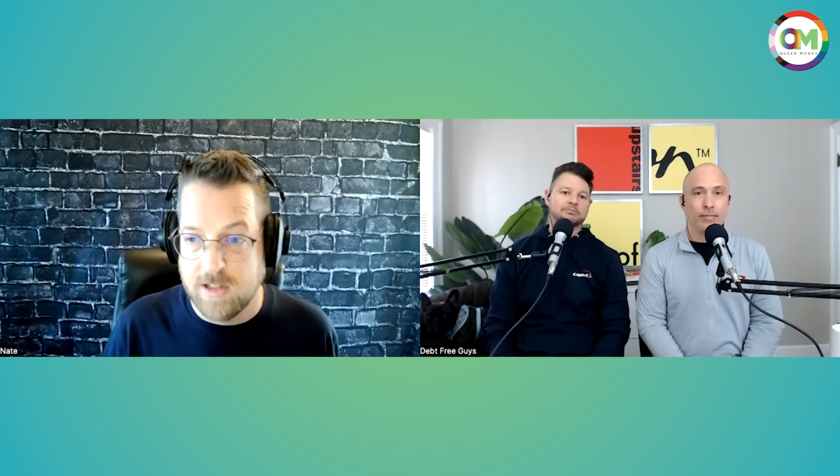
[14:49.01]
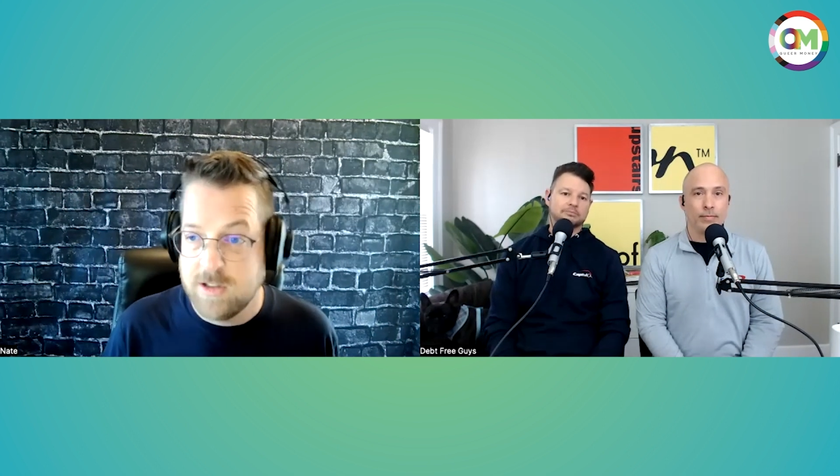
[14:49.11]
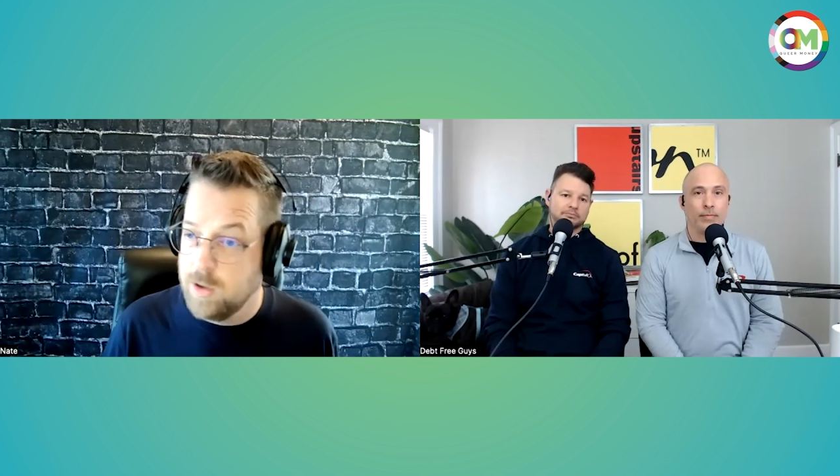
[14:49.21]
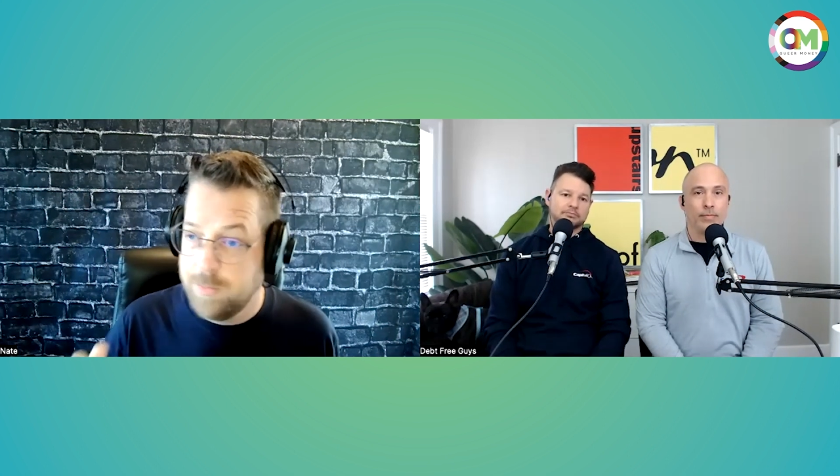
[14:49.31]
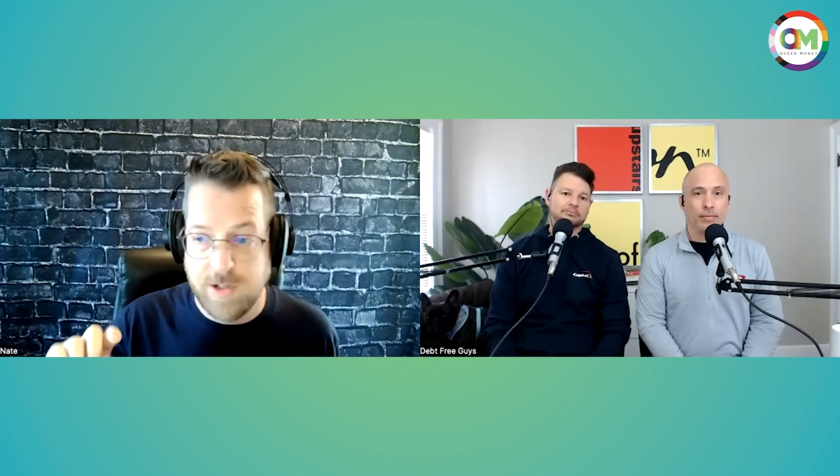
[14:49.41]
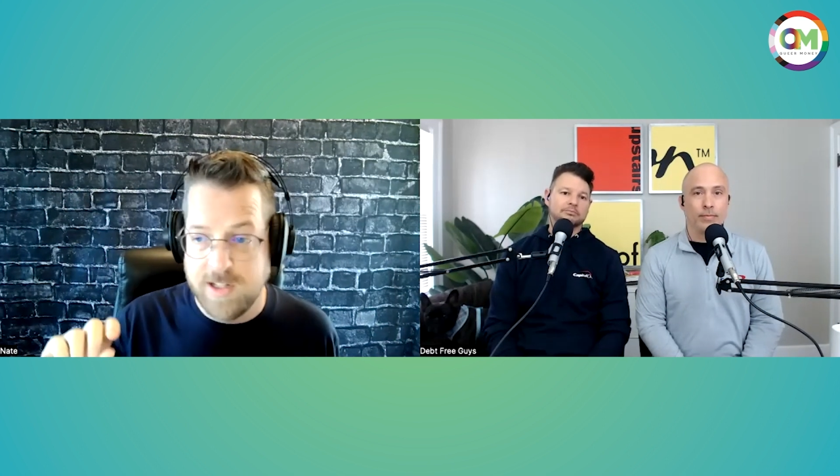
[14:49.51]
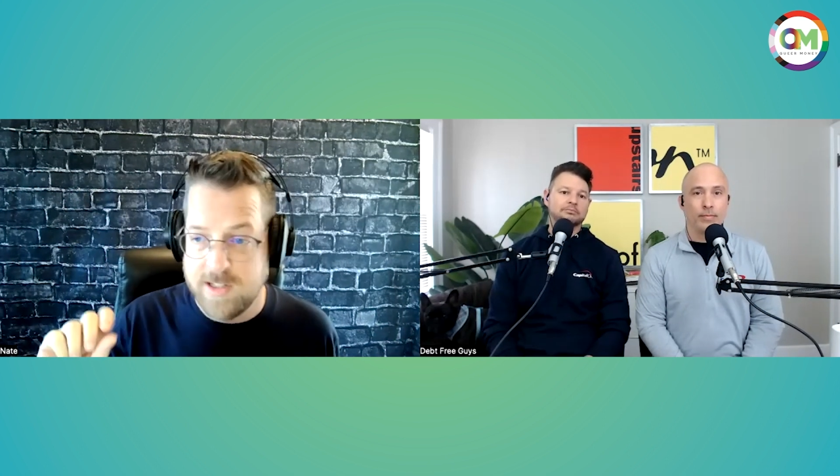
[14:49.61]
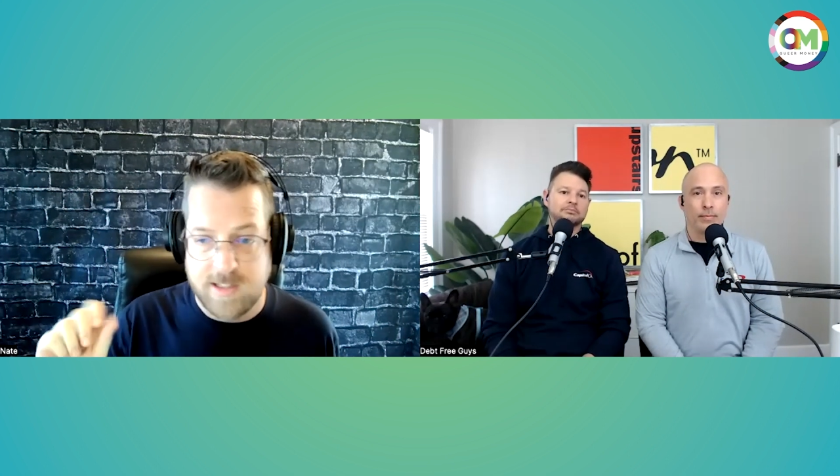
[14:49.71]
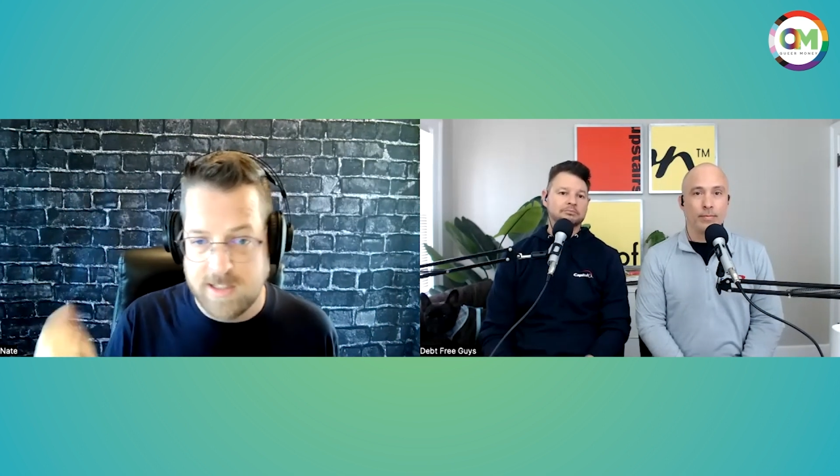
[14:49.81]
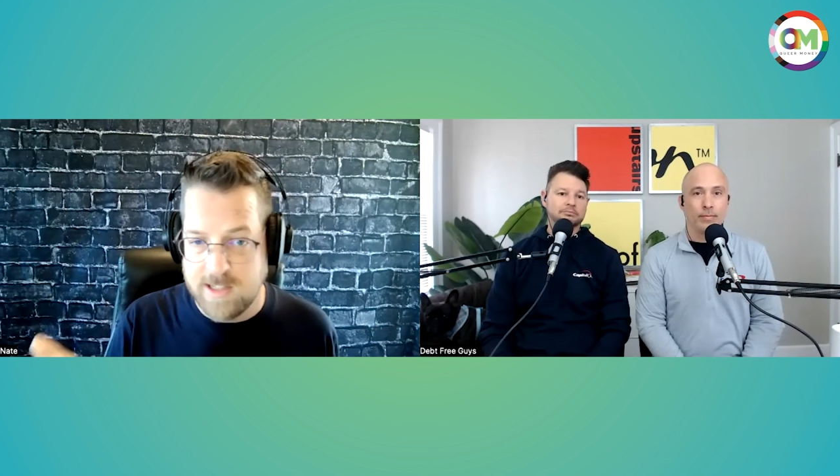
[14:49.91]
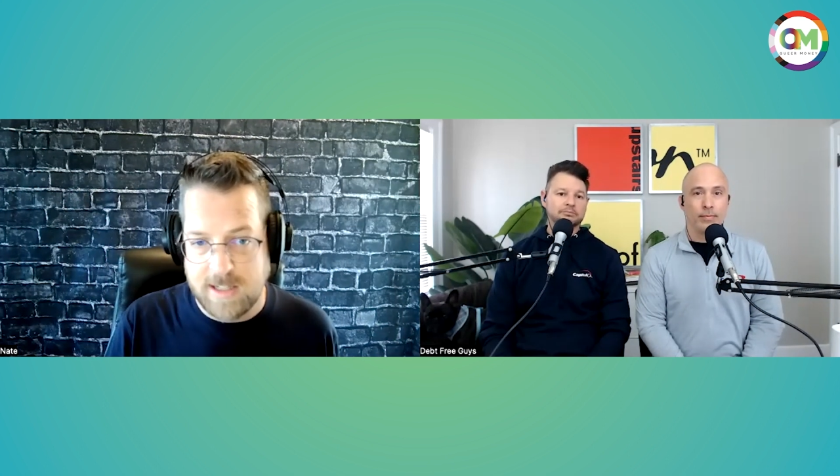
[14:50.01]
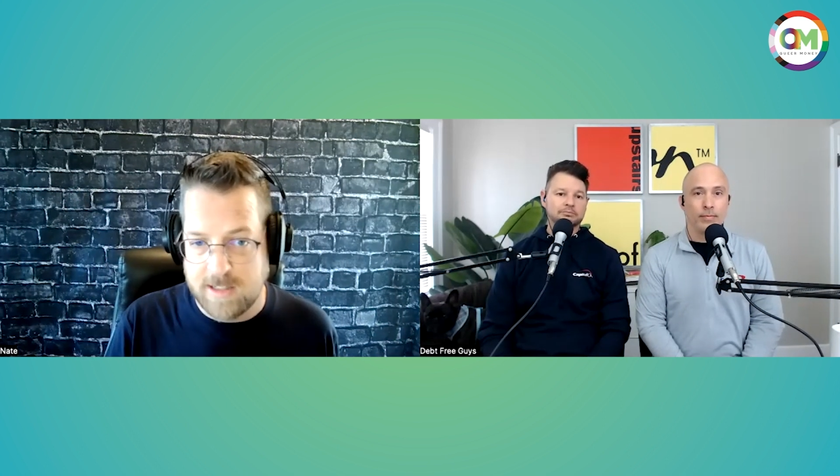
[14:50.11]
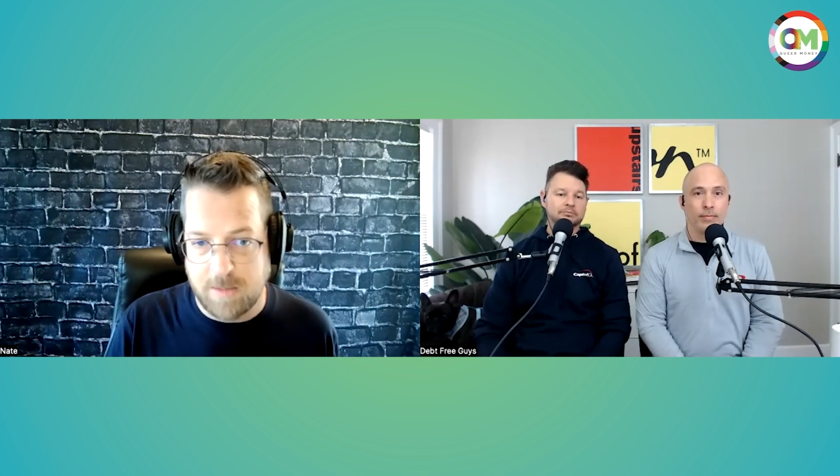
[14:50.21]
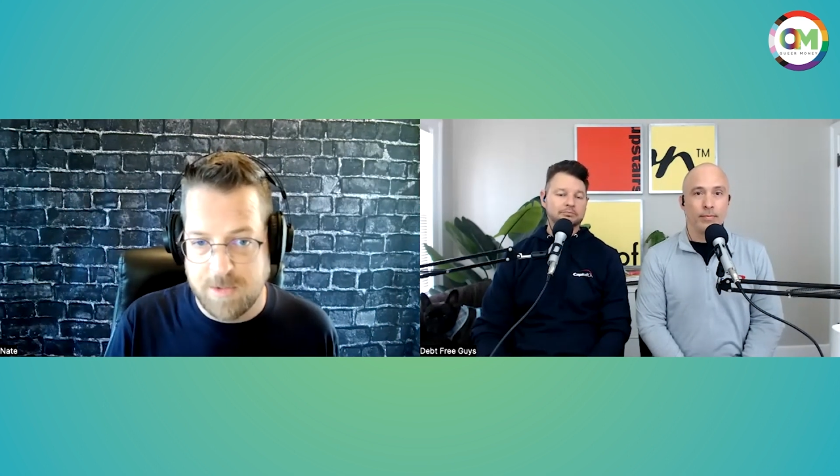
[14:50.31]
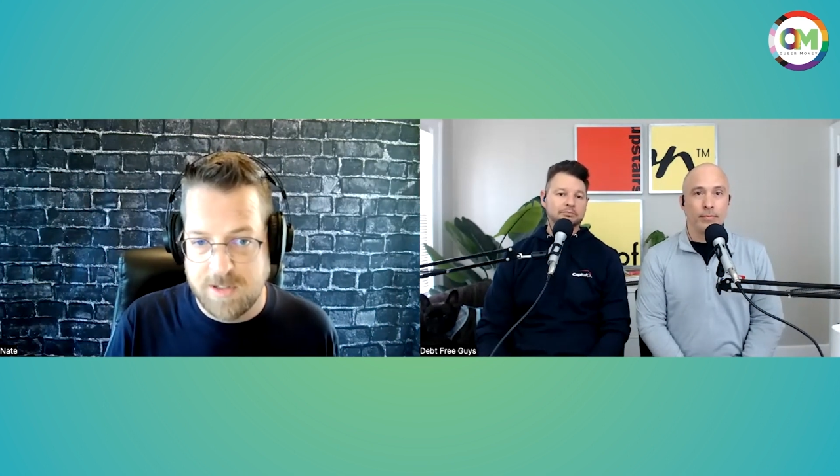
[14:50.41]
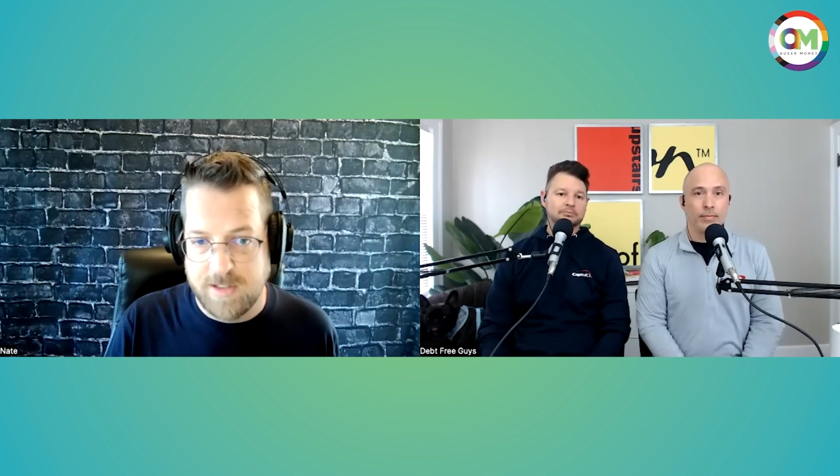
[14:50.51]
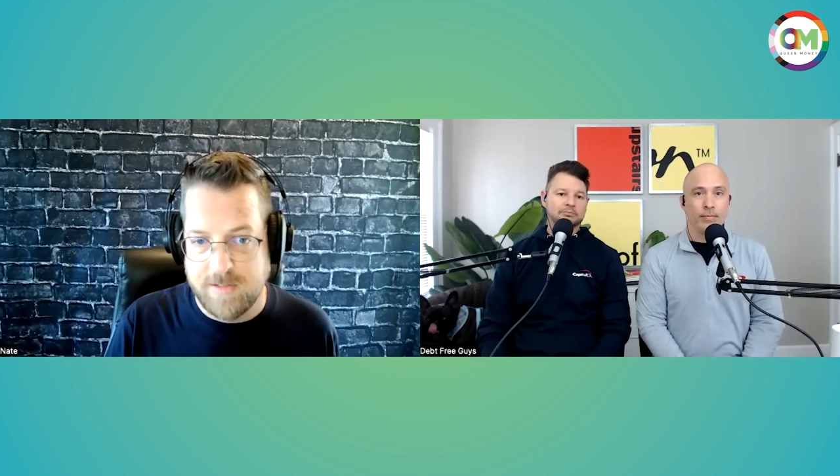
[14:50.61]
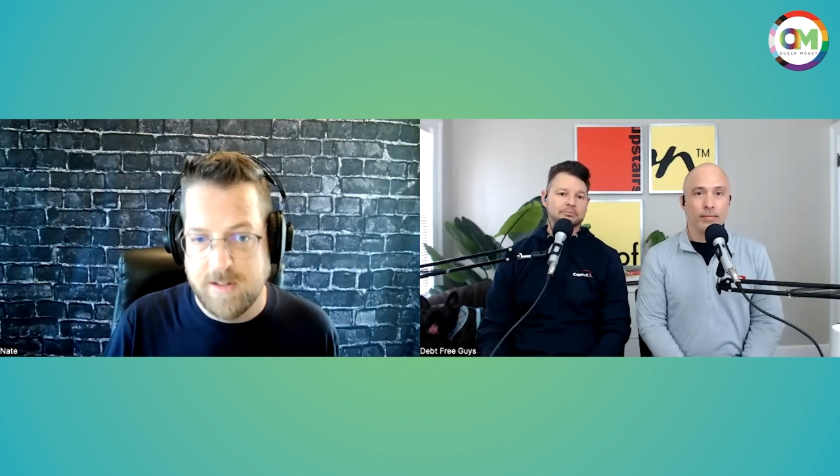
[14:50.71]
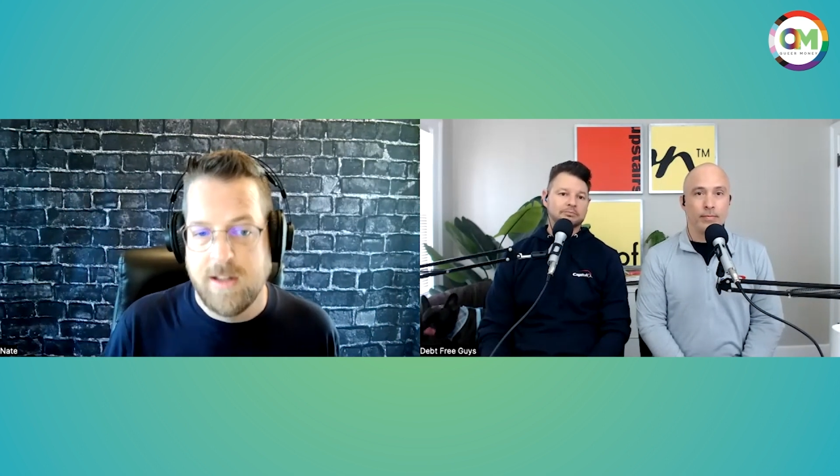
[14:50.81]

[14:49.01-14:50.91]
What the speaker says: So a put is the exact opposite.